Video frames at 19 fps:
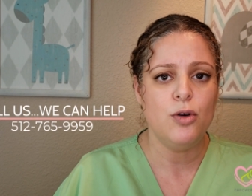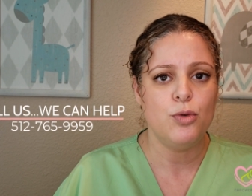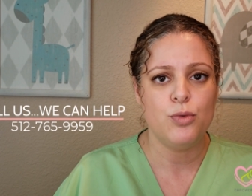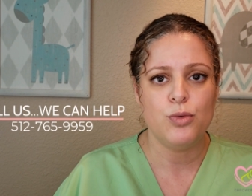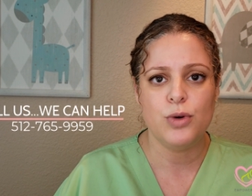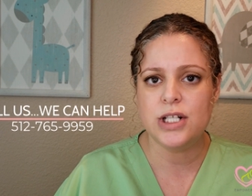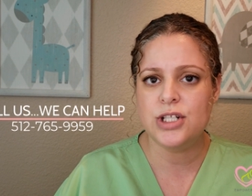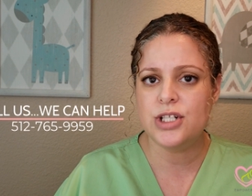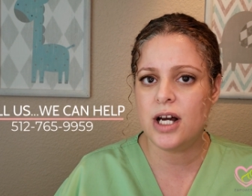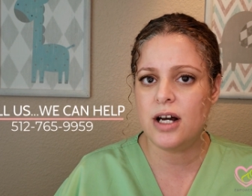
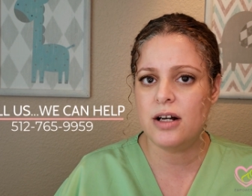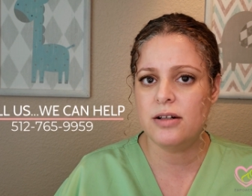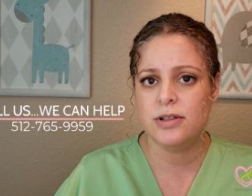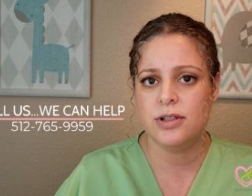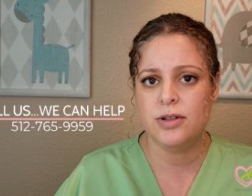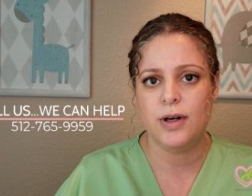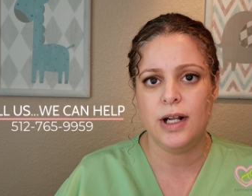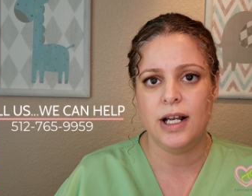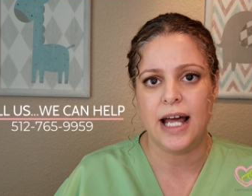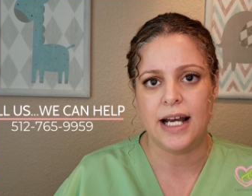reach out
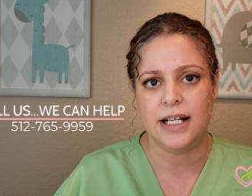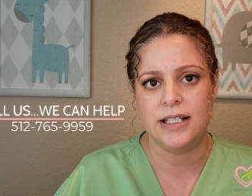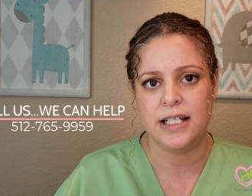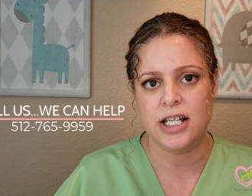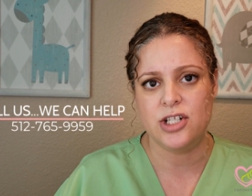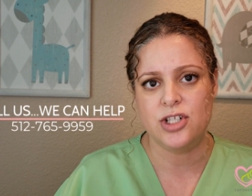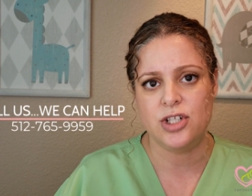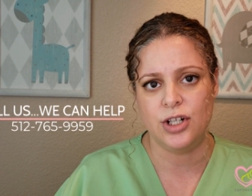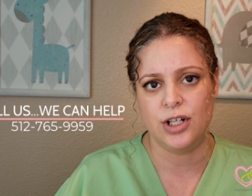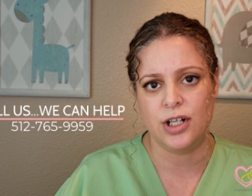to a
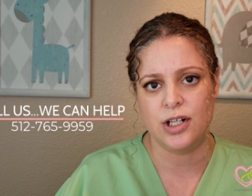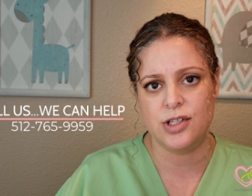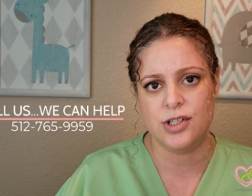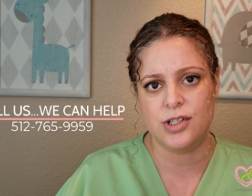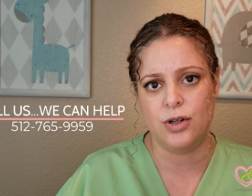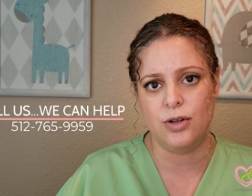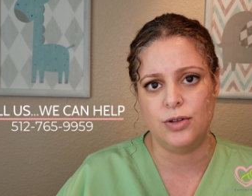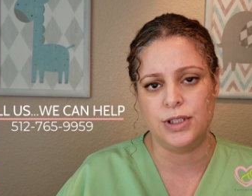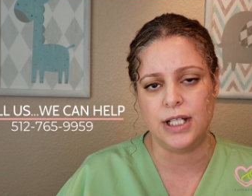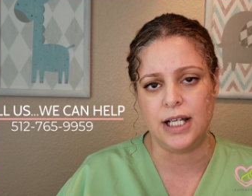lactation
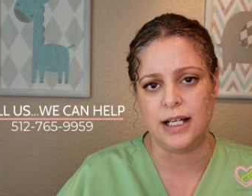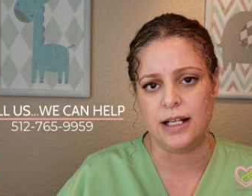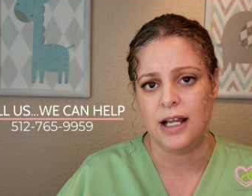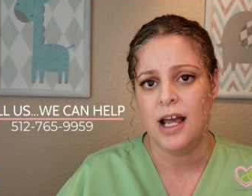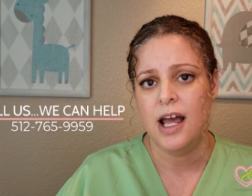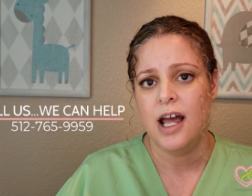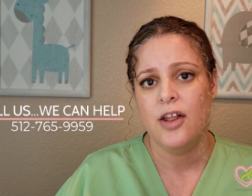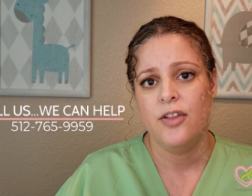consultant.